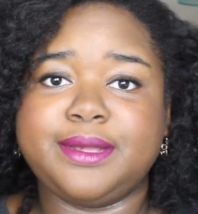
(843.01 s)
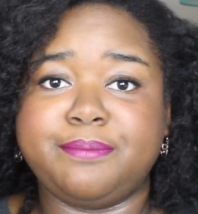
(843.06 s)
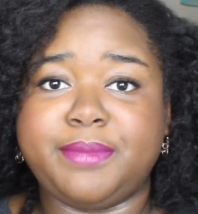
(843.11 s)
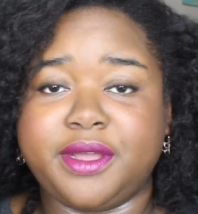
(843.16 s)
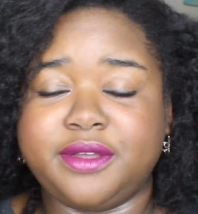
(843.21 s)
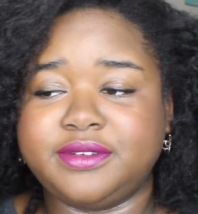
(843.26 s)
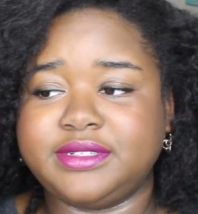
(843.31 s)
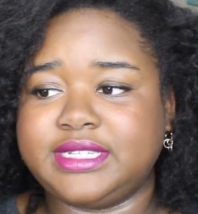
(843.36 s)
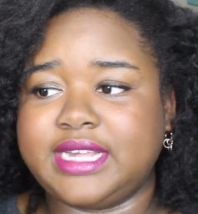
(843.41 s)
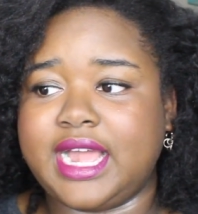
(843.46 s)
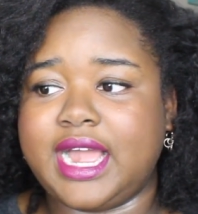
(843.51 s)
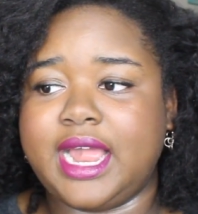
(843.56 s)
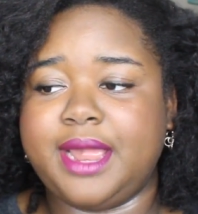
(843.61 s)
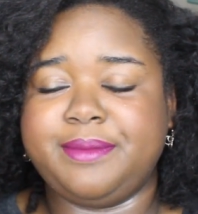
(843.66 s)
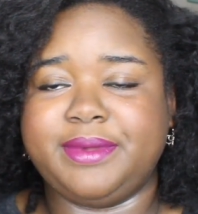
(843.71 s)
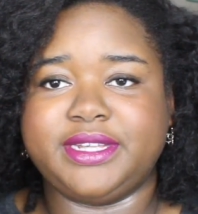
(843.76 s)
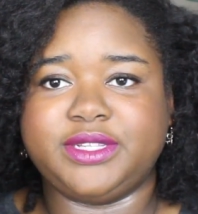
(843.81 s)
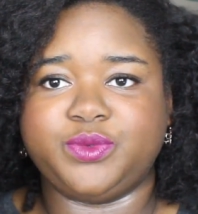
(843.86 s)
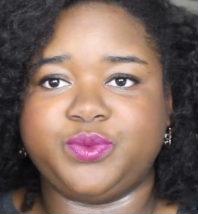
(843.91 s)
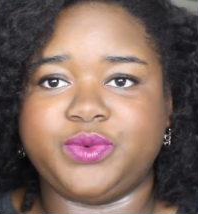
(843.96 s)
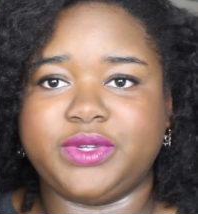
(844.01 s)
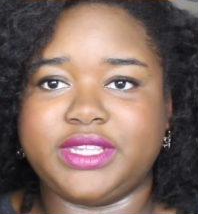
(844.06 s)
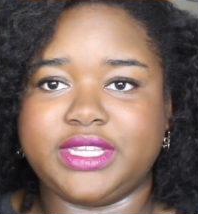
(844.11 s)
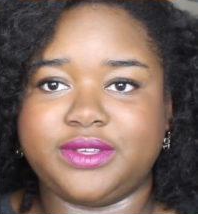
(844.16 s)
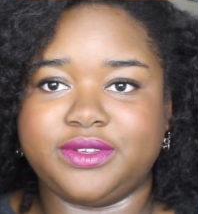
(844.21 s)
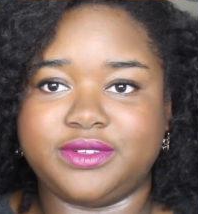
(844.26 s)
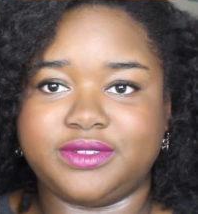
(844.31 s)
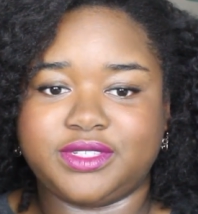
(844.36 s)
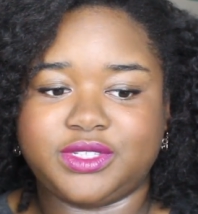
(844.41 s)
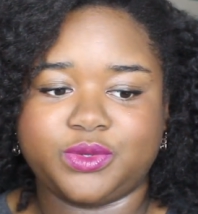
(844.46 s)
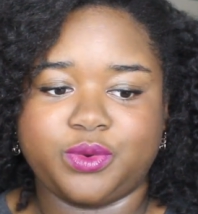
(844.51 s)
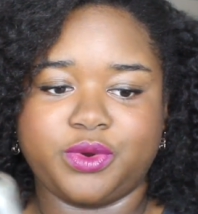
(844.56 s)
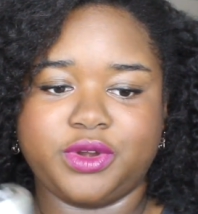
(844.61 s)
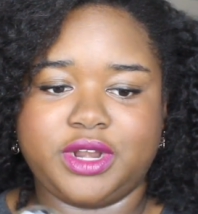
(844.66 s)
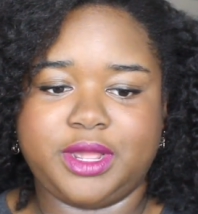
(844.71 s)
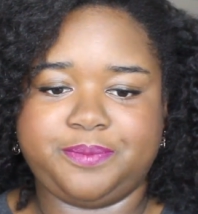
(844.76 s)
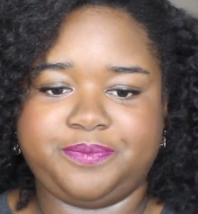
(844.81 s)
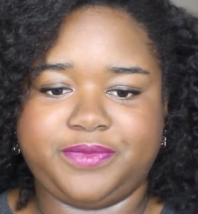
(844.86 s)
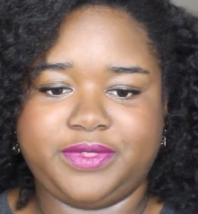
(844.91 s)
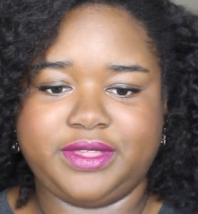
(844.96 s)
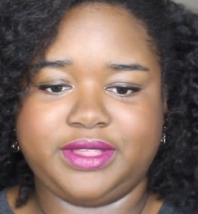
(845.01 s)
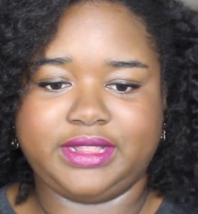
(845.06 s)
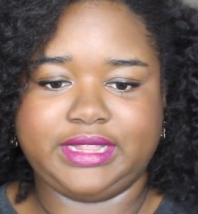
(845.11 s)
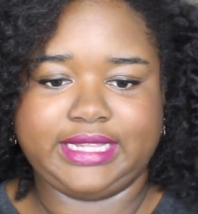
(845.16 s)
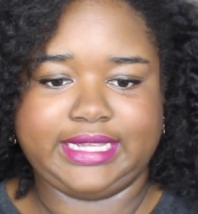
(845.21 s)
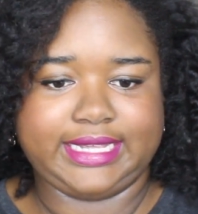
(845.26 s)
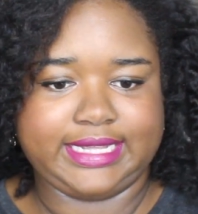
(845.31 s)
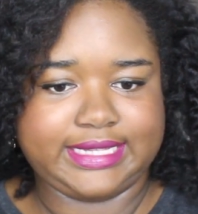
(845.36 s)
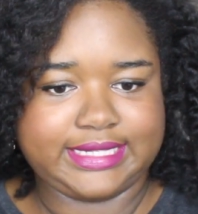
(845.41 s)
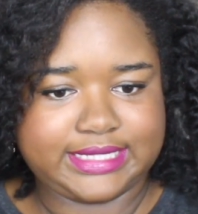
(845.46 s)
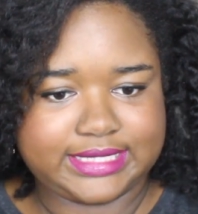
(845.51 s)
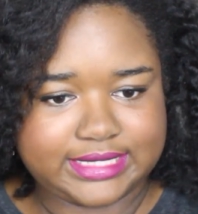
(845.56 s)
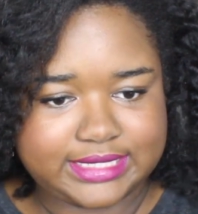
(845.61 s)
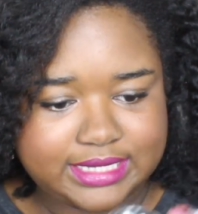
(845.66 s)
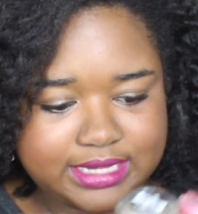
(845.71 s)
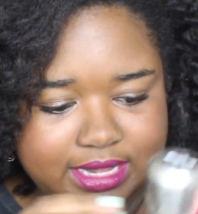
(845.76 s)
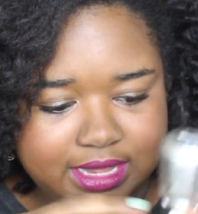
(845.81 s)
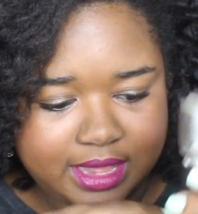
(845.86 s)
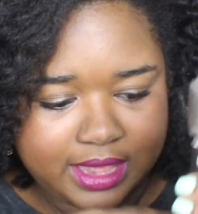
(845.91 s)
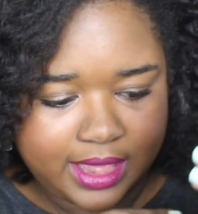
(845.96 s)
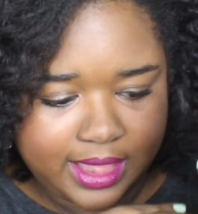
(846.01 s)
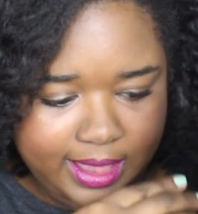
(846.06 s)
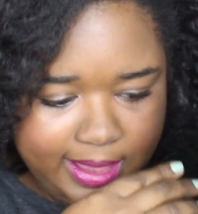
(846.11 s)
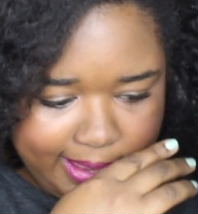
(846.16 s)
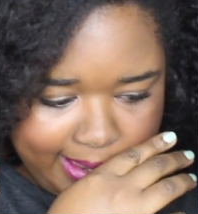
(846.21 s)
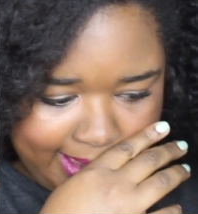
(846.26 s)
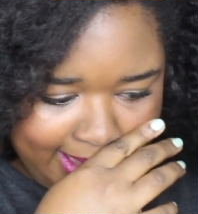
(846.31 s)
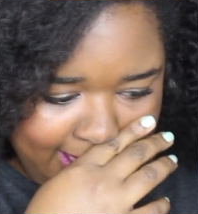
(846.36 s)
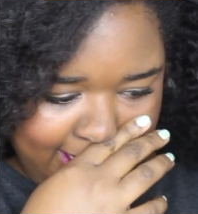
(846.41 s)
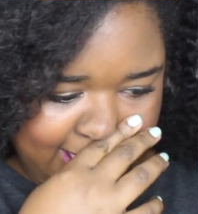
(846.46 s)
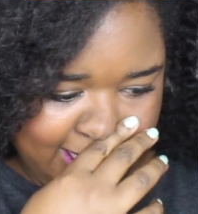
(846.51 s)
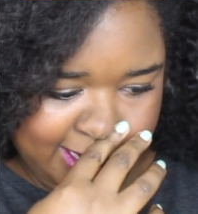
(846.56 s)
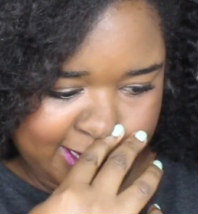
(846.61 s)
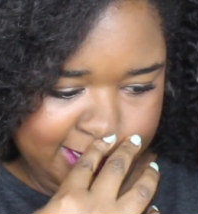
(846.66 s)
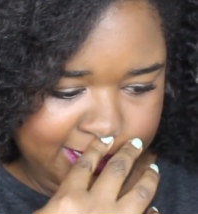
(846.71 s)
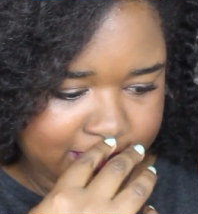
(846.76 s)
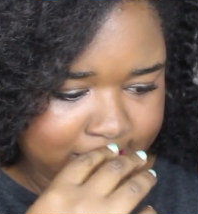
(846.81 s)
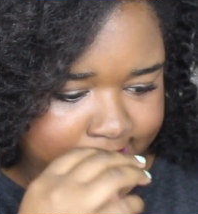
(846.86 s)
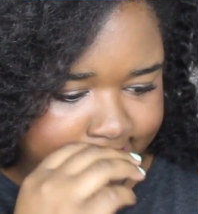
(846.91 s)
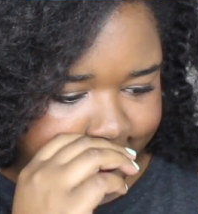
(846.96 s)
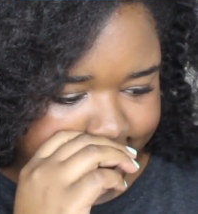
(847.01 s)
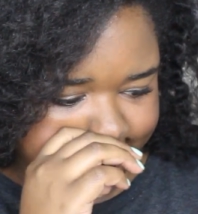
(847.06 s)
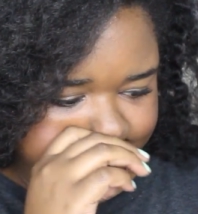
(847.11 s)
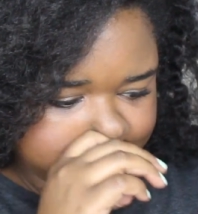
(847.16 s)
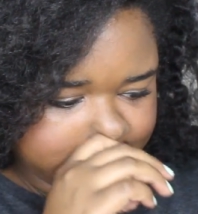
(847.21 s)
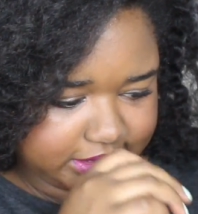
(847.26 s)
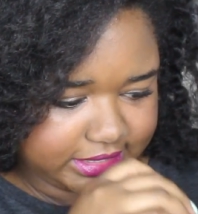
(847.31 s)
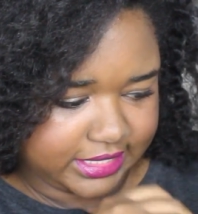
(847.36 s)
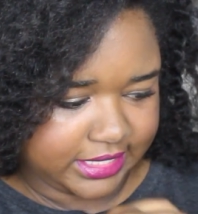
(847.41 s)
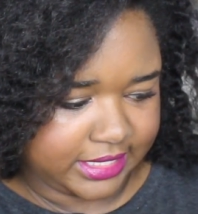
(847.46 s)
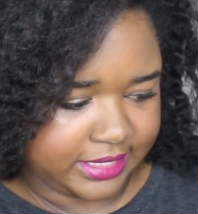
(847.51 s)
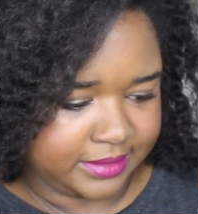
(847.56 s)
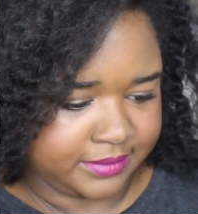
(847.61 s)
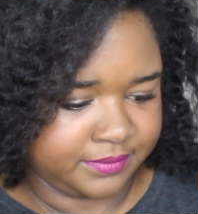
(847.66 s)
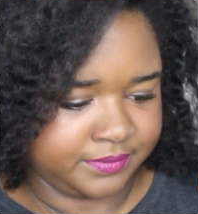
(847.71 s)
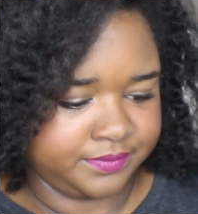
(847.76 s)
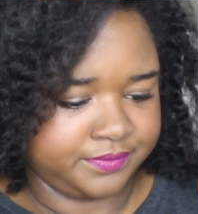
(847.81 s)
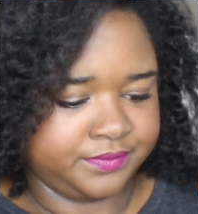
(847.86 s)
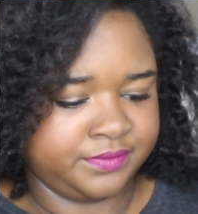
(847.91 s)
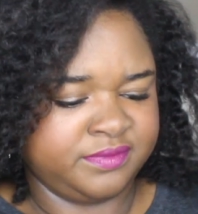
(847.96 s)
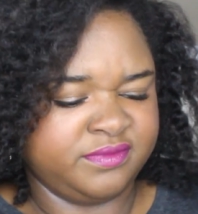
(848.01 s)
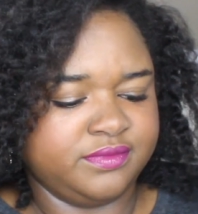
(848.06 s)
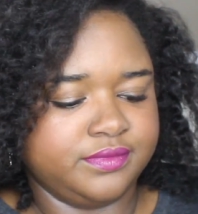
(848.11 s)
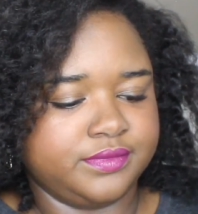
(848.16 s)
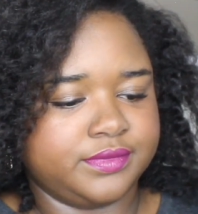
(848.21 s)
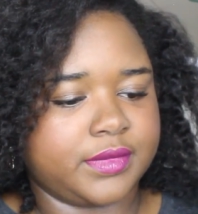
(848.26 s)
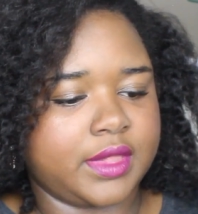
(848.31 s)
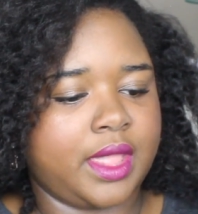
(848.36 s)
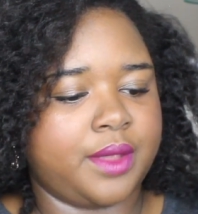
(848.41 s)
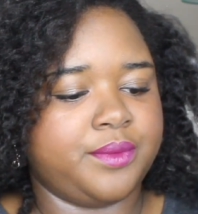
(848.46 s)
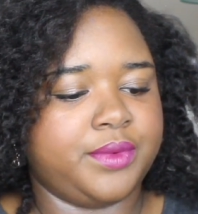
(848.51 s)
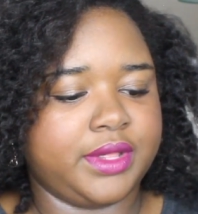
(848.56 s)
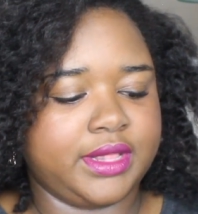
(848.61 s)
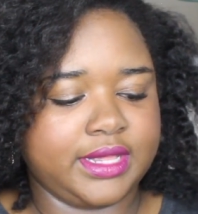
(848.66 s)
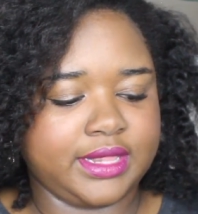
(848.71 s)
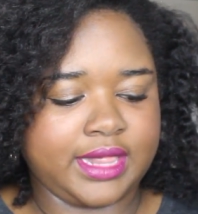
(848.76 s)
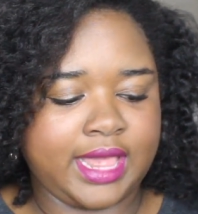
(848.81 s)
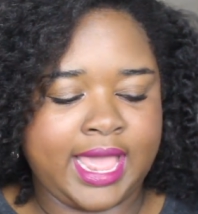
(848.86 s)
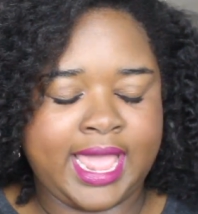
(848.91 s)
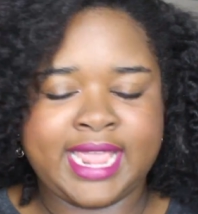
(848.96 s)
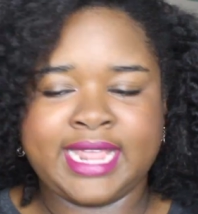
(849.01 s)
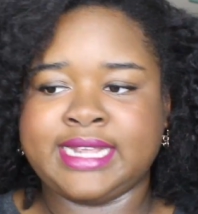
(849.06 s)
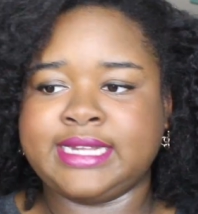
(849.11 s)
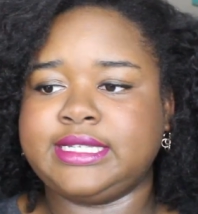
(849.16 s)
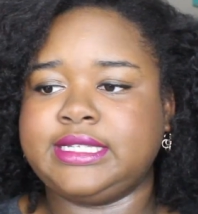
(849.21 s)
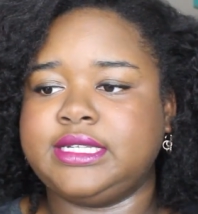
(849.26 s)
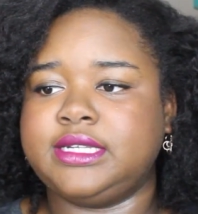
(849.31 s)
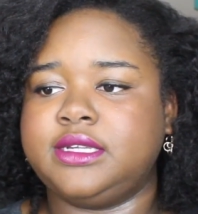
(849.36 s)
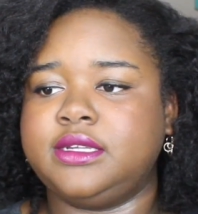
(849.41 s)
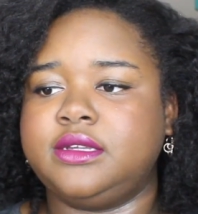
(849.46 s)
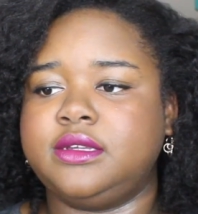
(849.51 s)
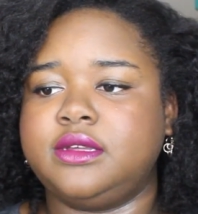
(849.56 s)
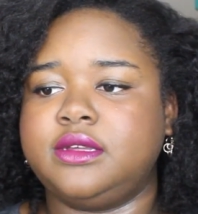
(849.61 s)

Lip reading: About Time has really soared up the list. And let's see, I really liked,